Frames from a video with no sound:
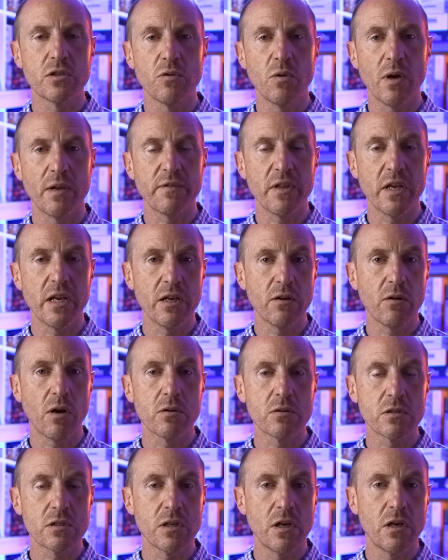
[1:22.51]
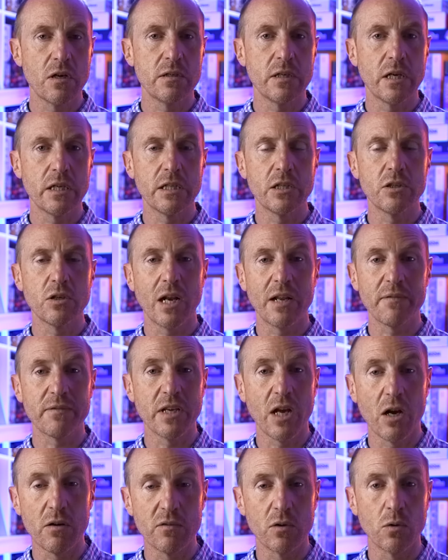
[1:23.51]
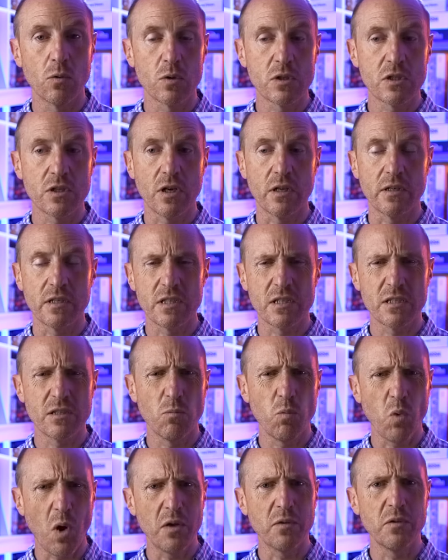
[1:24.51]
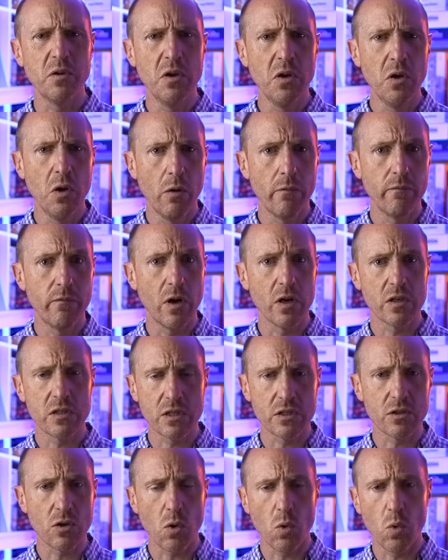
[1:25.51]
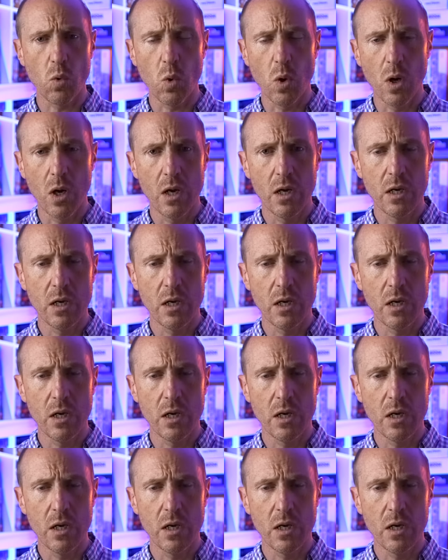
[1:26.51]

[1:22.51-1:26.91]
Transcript: You have the hero's turn, and then you'll have the overlord's turn. This is a one versus all